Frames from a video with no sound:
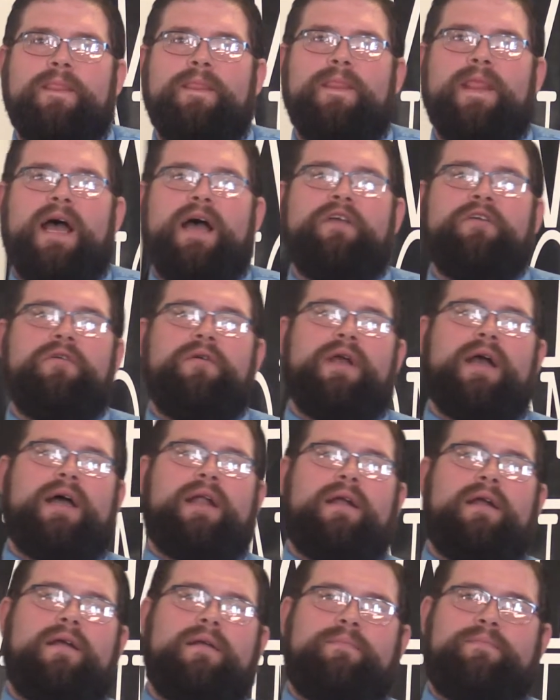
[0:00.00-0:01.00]
Now you've got
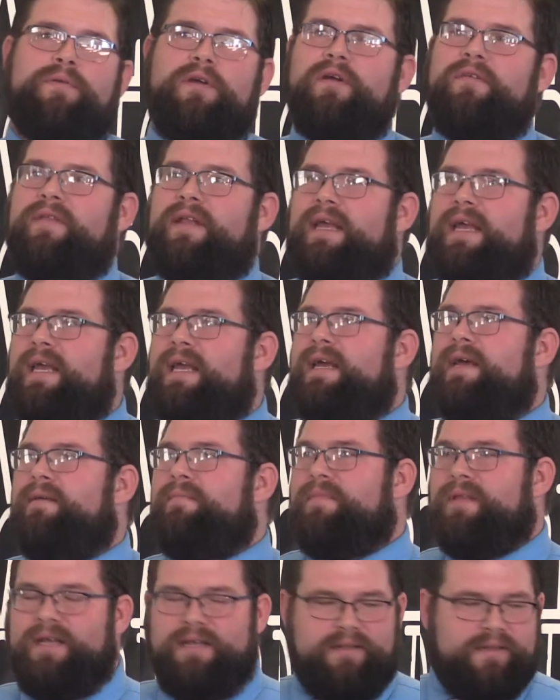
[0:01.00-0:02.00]
to prove to
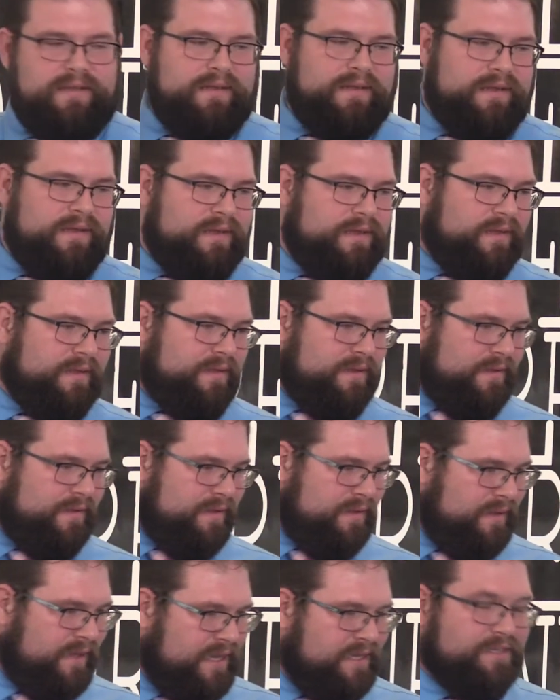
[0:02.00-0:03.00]
him that
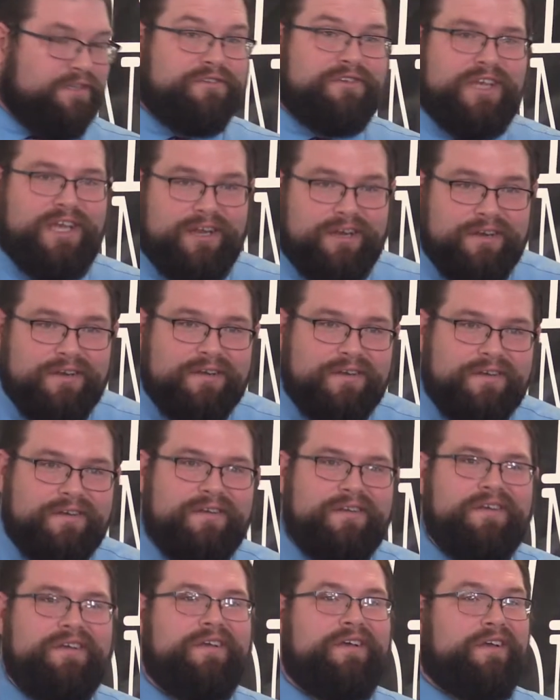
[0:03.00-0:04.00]
he's a sinner,
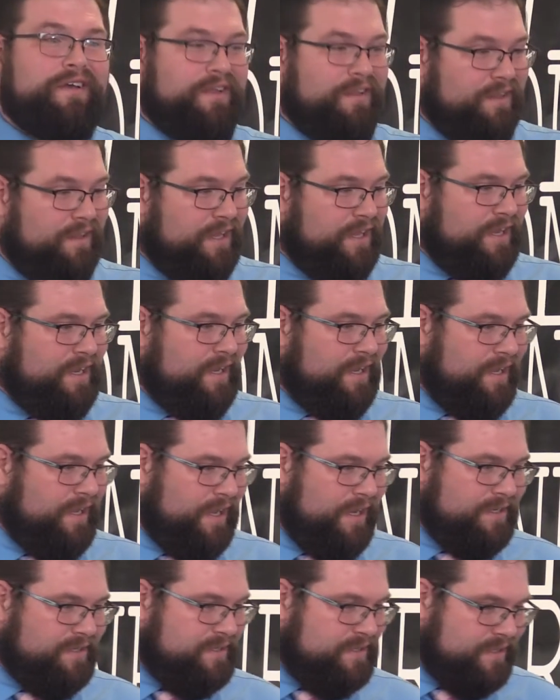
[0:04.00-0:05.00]
yeah. that
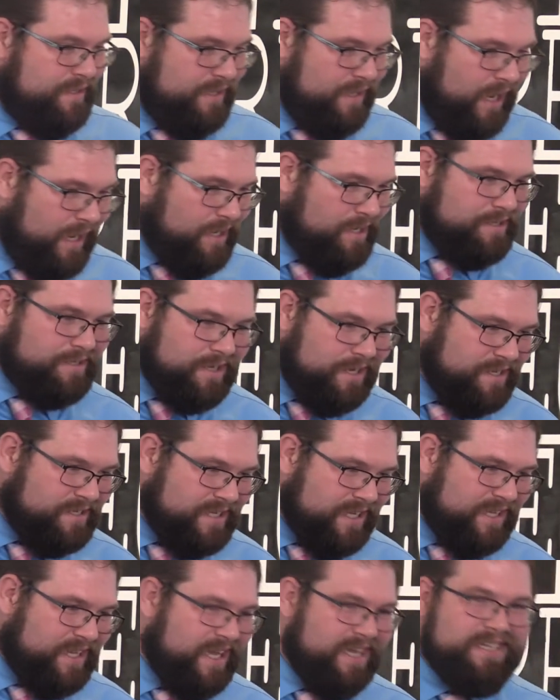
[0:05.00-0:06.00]
he's not as good as
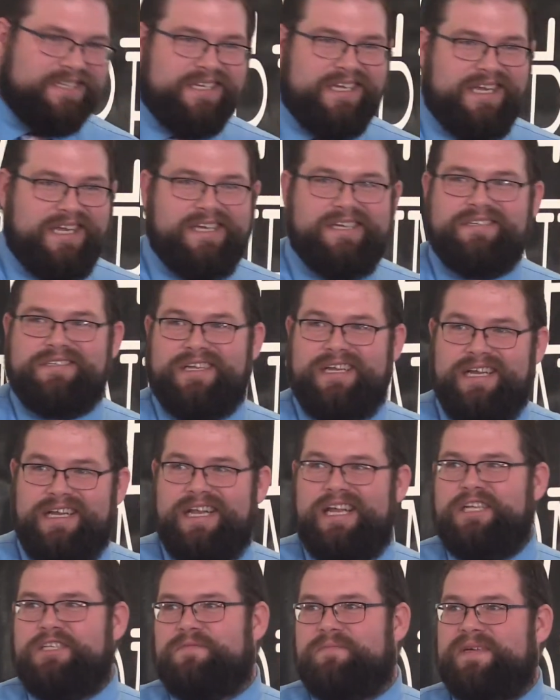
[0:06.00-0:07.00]
he thinks he is, and he
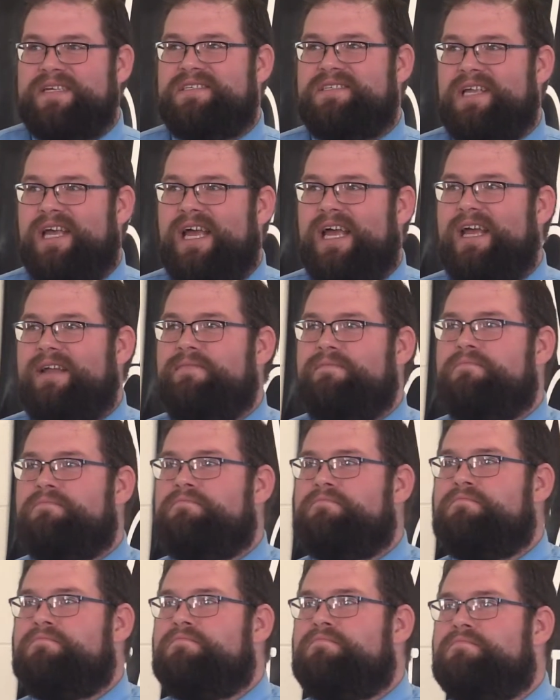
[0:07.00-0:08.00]
right. needs to be
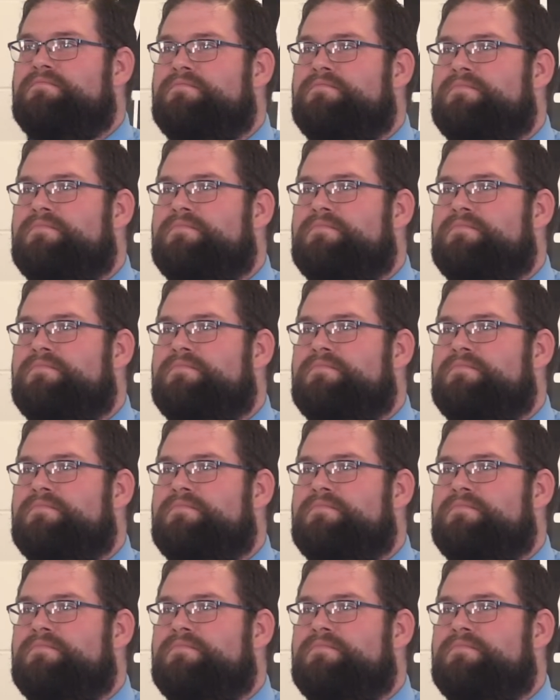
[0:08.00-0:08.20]
saved. Right.